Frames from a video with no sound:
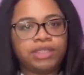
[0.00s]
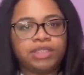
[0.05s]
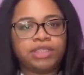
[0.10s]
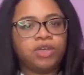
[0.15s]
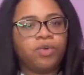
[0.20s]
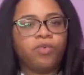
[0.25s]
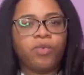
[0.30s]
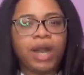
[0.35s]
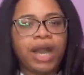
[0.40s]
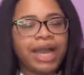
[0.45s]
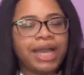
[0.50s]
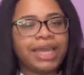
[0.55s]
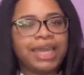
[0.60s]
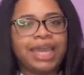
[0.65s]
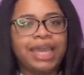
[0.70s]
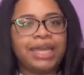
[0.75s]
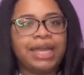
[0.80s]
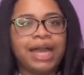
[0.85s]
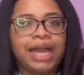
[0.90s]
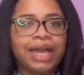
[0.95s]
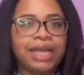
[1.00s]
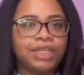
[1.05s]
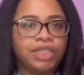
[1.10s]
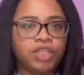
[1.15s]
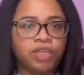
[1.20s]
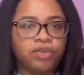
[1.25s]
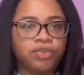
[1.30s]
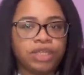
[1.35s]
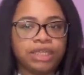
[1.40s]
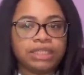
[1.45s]
So why can't I
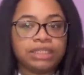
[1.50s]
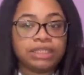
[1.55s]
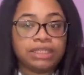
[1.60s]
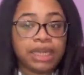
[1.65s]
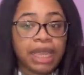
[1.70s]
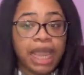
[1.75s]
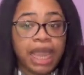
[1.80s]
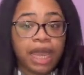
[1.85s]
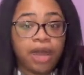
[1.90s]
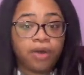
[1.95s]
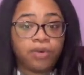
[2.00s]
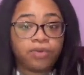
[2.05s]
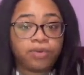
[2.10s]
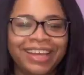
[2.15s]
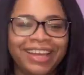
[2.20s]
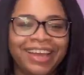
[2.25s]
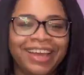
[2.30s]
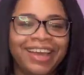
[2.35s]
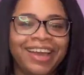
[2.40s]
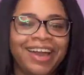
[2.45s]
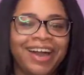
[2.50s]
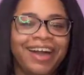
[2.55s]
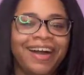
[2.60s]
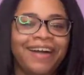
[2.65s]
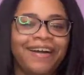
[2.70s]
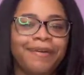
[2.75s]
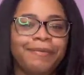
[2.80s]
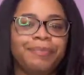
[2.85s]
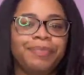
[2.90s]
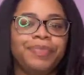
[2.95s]
do this now?
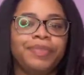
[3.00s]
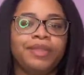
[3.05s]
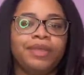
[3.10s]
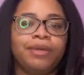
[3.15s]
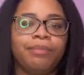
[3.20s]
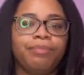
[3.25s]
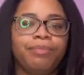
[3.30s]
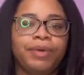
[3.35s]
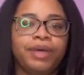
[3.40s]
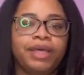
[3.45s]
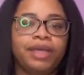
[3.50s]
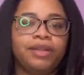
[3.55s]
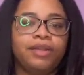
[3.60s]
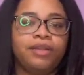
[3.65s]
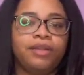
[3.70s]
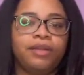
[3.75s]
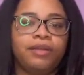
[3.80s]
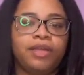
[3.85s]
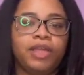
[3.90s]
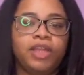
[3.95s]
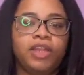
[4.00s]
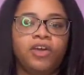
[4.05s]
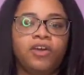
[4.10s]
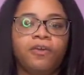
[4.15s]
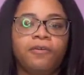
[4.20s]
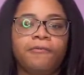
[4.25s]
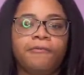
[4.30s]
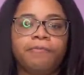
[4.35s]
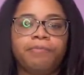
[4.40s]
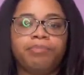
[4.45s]
But, you
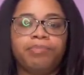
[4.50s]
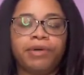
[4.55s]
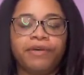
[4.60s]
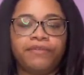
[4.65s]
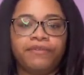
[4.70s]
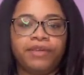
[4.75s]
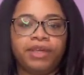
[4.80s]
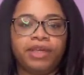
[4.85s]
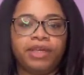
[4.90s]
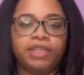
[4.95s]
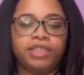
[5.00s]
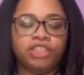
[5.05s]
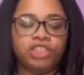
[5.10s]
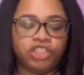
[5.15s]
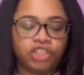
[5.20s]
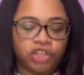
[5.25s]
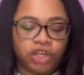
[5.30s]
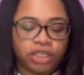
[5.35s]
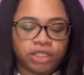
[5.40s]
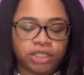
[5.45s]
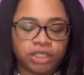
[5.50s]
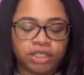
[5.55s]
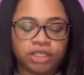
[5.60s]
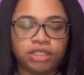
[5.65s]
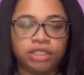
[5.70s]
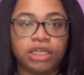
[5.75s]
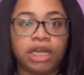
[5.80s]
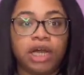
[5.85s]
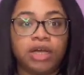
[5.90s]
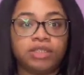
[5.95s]
know, Buffy, she talks to
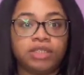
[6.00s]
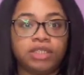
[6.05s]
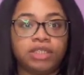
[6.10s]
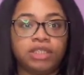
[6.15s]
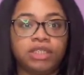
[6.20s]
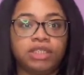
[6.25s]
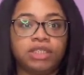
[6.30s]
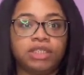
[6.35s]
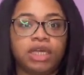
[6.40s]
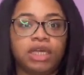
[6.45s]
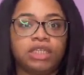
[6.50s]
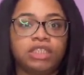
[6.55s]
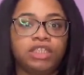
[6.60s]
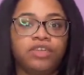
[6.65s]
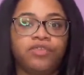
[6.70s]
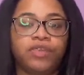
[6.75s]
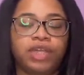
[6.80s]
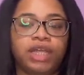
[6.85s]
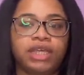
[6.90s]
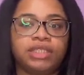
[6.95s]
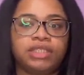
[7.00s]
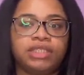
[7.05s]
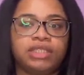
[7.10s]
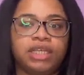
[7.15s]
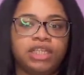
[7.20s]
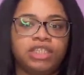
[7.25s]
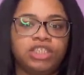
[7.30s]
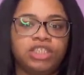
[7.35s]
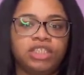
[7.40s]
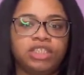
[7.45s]
Giles and she's like, she realizes
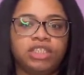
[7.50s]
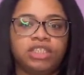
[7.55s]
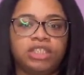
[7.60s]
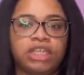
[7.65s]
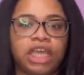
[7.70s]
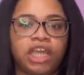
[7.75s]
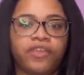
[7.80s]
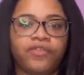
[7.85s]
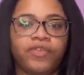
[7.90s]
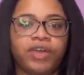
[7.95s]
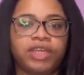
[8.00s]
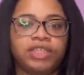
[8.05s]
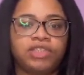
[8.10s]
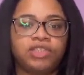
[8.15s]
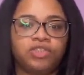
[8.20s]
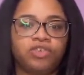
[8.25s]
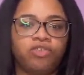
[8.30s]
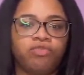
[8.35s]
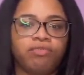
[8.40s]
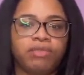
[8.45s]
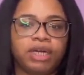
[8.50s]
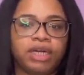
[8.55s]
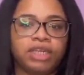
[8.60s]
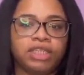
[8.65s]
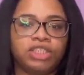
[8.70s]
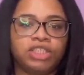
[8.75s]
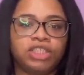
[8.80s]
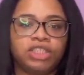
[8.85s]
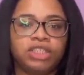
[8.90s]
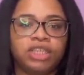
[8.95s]
that she's sacrificed so
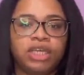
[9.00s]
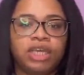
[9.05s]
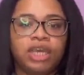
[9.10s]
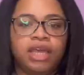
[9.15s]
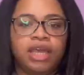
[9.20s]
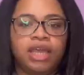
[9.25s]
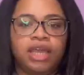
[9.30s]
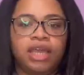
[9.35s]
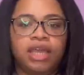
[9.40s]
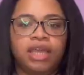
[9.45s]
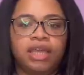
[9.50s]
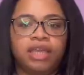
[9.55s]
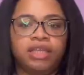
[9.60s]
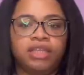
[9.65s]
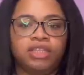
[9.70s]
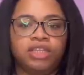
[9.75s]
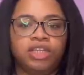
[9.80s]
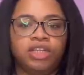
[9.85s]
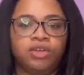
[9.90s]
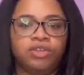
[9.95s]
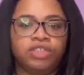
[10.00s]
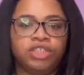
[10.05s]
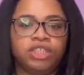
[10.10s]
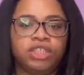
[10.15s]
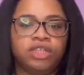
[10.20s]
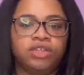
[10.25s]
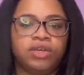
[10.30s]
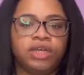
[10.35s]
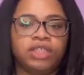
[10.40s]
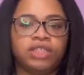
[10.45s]
much. And, you know,
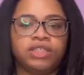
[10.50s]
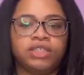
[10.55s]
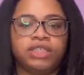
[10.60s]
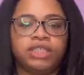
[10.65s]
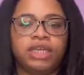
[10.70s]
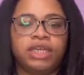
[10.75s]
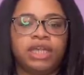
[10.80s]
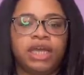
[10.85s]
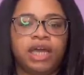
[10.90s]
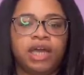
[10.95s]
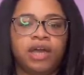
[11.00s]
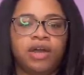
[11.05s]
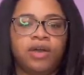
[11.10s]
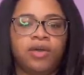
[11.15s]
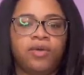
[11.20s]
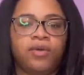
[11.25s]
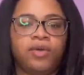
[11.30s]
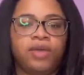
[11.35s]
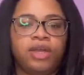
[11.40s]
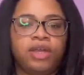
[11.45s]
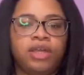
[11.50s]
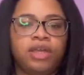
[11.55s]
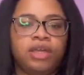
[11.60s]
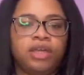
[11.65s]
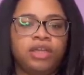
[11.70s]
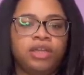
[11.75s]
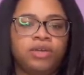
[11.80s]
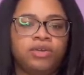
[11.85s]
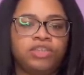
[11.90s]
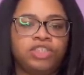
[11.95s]
she don't understand how,
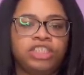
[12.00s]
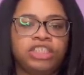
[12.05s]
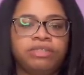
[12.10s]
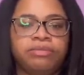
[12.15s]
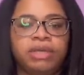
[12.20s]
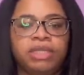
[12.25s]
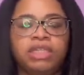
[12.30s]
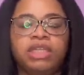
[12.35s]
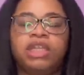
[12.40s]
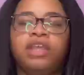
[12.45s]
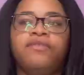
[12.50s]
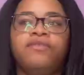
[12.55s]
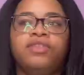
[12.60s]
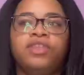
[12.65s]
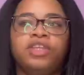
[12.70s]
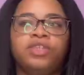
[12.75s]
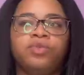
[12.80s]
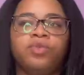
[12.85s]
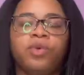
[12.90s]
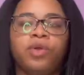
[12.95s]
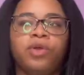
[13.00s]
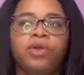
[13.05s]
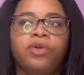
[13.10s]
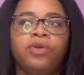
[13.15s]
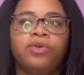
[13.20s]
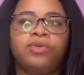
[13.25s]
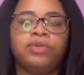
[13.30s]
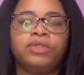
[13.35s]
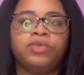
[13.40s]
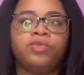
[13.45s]
you know, she's meant to live in this
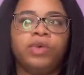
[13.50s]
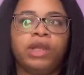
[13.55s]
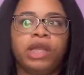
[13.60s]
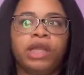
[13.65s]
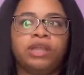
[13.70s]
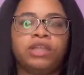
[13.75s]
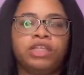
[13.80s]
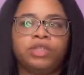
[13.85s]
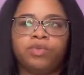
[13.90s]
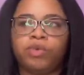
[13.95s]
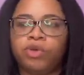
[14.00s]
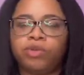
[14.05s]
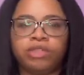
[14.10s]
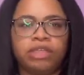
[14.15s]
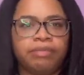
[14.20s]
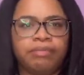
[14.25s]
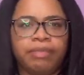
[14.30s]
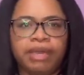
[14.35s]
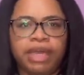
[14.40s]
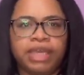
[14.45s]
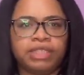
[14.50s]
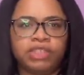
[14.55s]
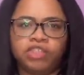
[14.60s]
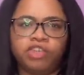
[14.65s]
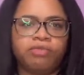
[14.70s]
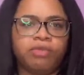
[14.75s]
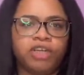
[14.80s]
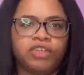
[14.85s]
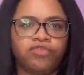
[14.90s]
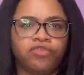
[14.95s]
world where this world demands so
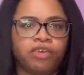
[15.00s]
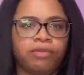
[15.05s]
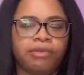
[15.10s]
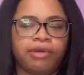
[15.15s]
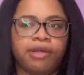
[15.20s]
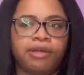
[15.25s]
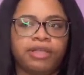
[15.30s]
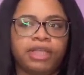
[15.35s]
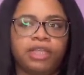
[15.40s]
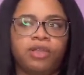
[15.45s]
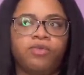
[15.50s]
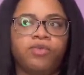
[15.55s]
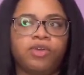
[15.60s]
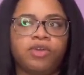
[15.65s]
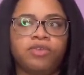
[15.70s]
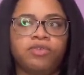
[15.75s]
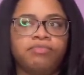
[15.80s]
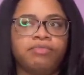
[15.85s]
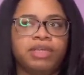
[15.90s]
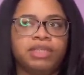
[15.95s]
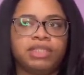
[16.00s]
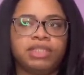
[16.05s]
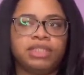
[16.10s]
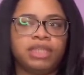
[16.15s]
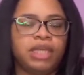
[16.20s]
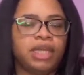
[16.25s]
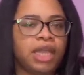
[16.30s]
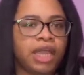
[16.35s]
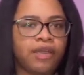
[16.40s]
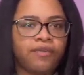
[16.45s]
much from her that the world meant to
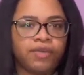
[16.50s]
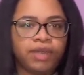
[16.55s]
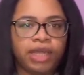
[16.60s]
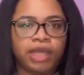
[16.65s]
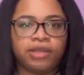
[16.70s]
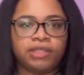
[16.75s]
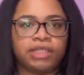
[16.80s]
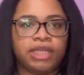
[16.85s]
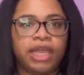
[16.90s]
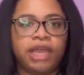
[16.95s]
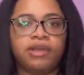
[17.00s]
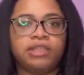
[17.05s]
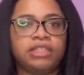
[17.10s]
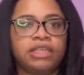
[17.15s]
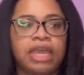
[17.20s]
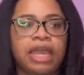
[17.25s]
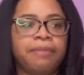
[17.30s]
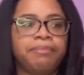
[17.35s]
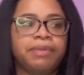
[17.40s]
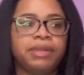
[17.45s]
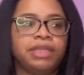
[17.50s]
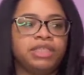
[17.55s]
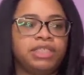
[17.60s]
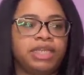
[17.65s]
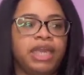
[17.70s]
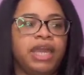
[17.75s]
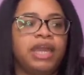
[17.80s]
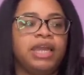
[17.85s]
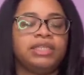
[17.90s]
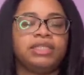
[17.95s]
take every ounce of happiness she
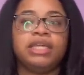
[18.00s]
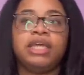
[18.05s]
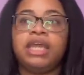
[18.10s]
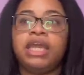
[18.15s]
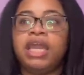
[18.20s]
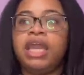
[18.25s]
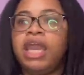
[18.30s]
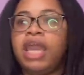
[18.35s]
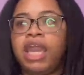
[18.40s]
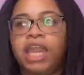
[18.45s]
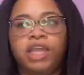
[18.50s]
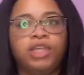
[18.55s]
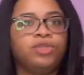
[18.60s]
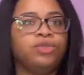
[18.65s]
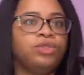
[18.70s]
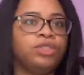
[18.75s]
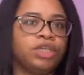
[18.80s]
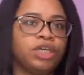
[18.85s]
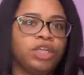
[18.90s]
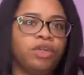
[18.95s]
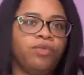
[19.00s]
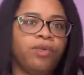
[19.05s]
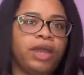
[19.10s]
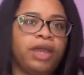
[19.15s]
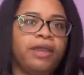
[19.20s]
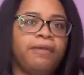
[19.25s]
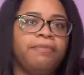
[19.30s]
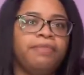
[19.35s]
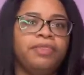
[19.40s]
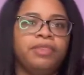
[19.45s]
has. Angel took it
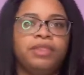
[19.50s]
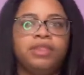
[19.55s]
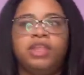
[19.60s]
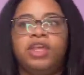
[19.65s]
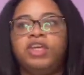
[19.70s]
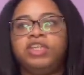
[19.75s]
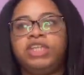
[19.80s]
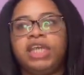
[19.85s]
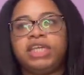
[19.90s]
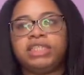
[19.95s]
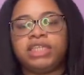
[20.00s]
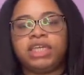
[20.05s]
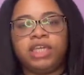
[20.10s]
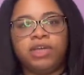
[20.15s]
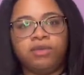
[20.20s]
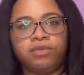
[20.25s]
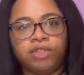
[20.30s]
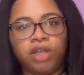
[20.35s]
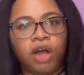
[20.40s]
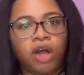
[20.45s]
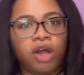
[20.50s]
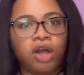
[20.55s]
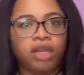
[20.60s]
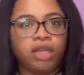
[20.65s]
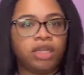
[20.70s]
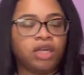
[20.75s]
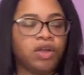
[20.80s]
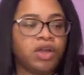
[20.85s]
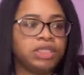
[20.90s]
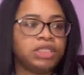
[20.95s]
away. Now she has to kill
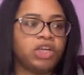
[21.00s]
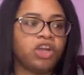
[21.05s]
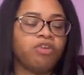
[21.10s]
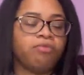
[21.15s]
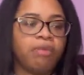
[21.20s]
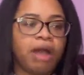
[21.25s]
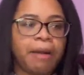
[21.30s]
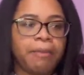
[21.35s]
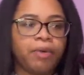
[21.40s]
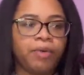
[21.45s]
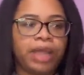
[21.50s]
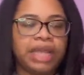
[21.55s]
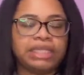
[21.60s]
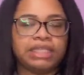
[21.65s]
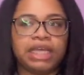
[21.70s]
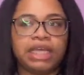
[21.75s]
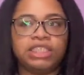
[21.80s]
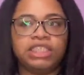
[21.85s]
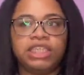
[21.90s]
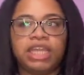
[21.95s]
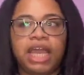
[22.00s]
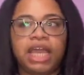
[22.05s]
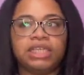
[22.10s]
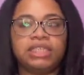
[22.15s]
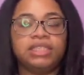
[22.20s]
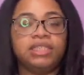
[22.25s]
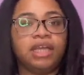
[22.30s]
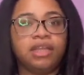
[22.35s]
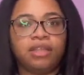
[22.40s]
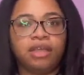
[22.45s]
Dawn. Dara took her mom away. It's like she has
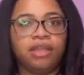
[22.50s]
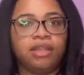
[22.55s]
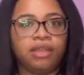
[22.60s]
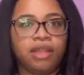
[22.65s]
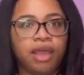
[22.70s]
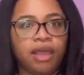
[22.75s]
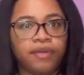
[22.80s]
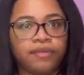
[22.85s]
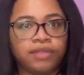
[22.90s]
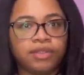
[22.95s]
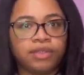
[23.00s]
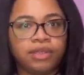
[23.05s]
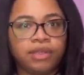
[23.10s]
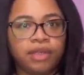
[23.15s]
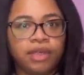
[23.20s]
nothing left.